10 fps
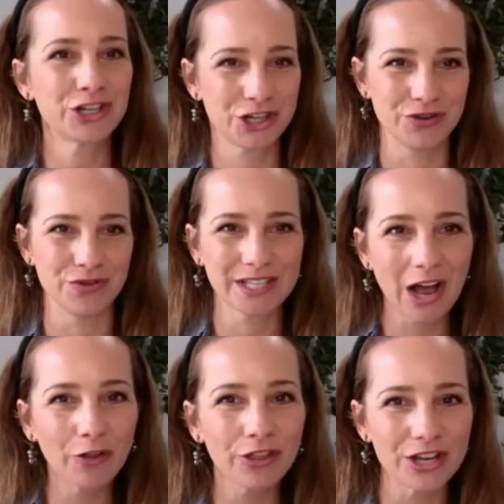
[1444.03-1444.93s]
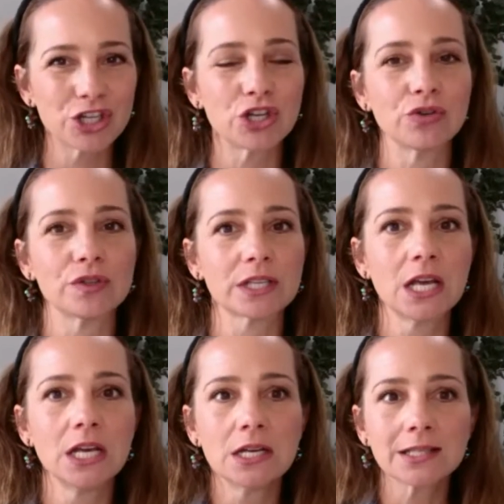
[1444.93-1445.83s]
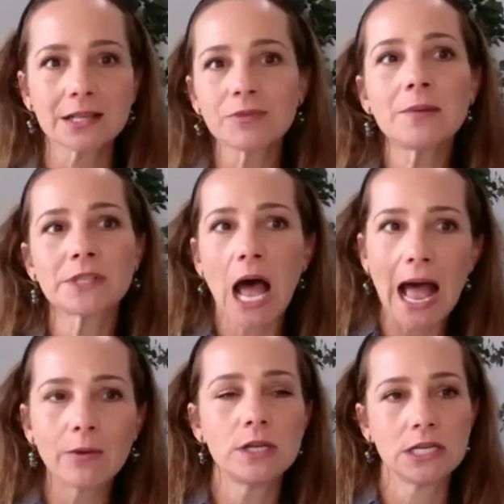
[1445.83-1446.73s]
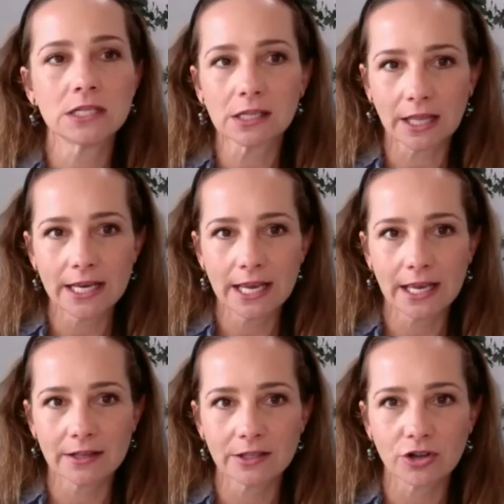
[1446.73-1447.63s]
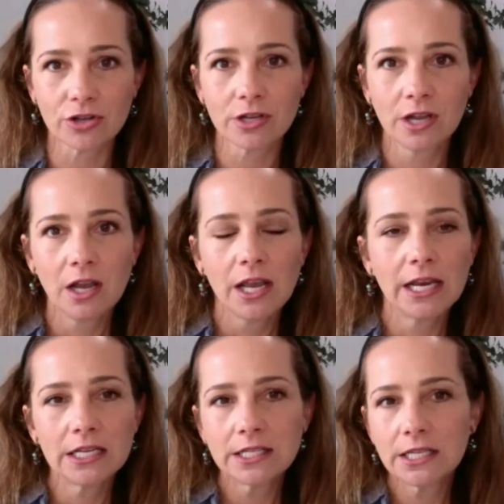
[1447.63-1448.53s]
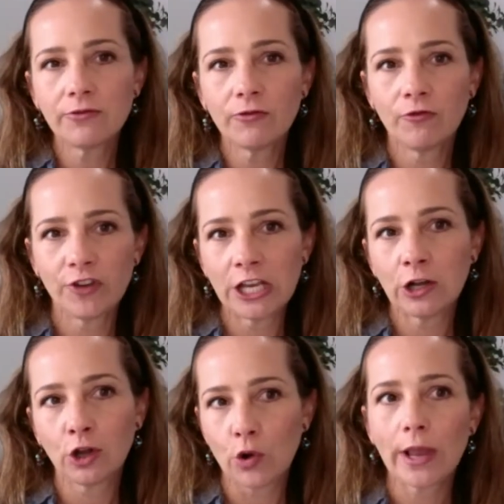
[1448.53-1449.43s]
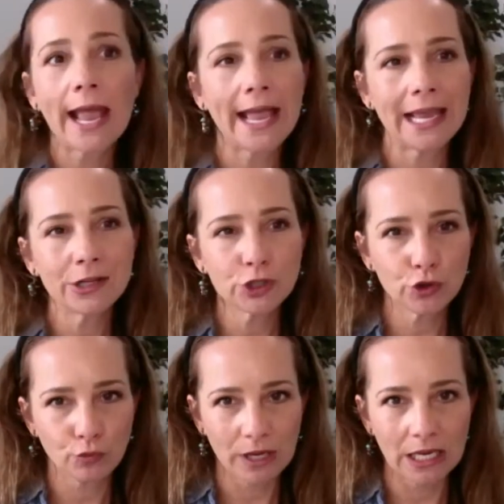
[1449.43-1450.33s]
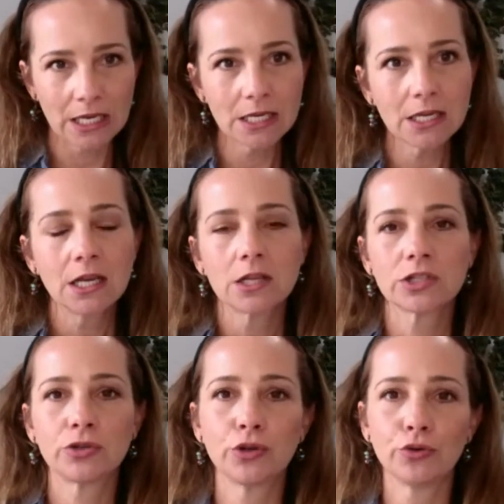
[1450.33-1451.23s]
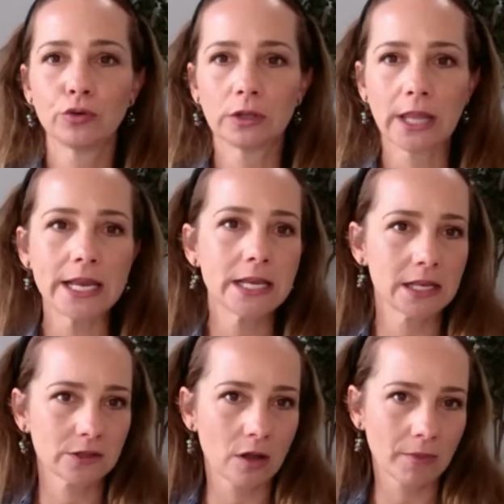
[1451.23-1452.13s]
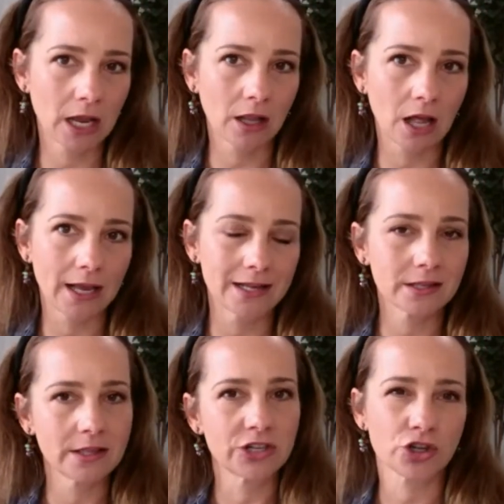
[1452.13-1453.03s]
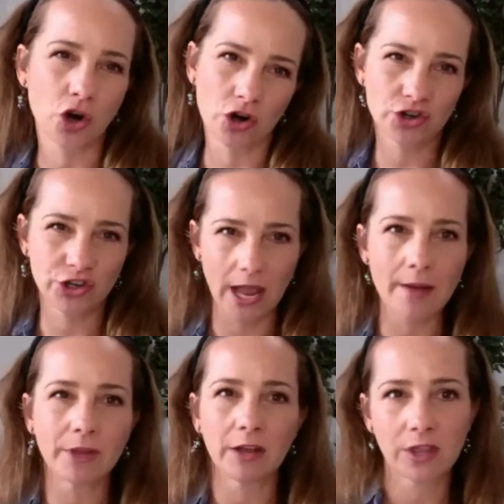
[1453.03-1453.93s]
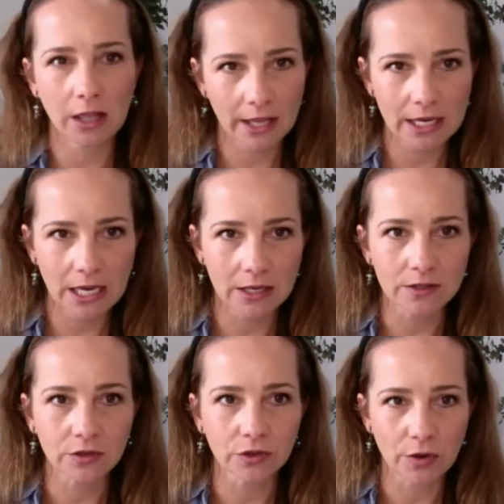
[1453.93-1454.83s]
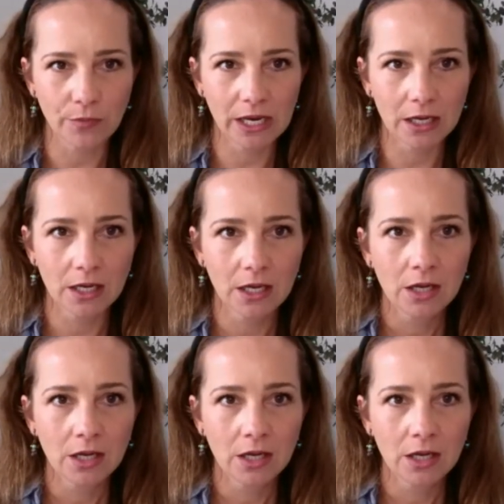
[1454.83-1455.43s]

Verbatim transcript: issues, health issues, sometimes I would need to late cancel. And it didn't feel okay to me to late cancel on my clients and then charge them if they late canceled on me.